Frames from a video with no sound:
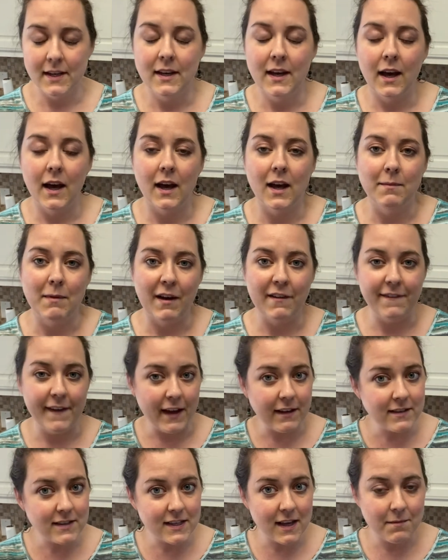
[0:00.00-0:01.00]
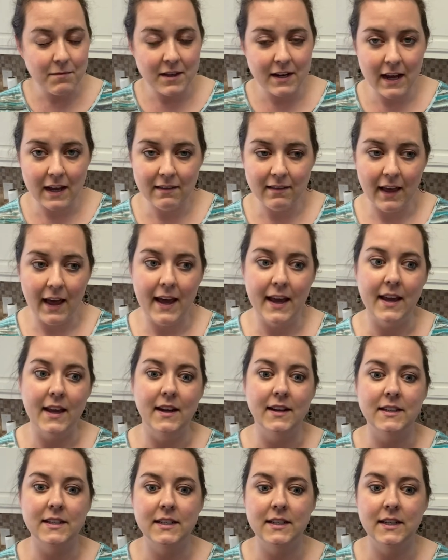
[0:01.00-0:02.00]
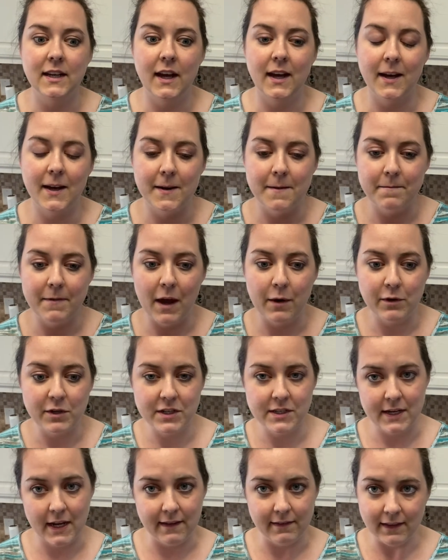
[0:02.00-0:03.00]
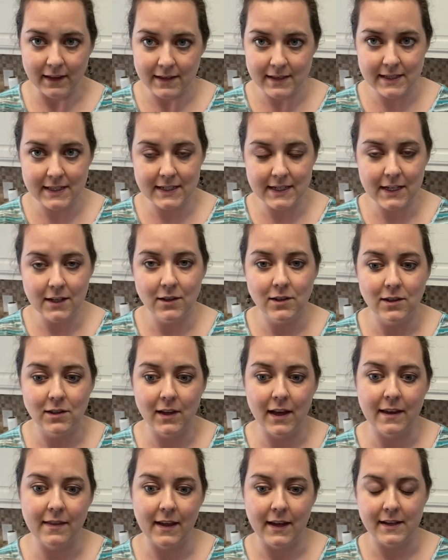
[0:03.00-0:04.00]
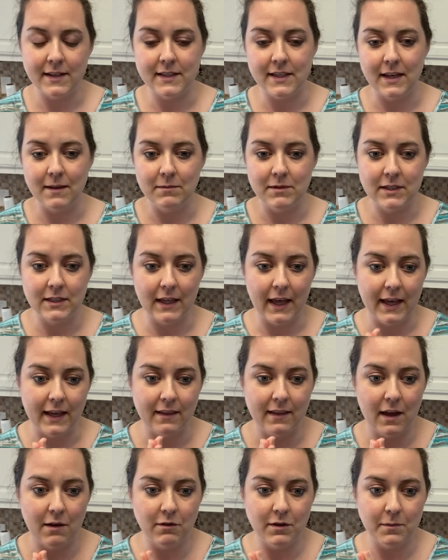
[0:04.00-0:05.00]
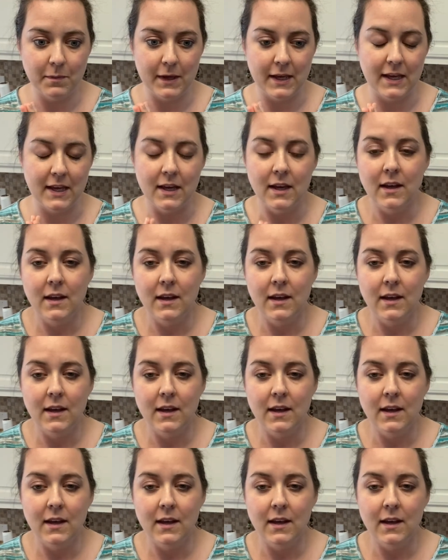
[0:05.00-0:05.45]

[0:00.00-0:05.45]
I found some that I liked that were stainless steel, and they seemed like they would be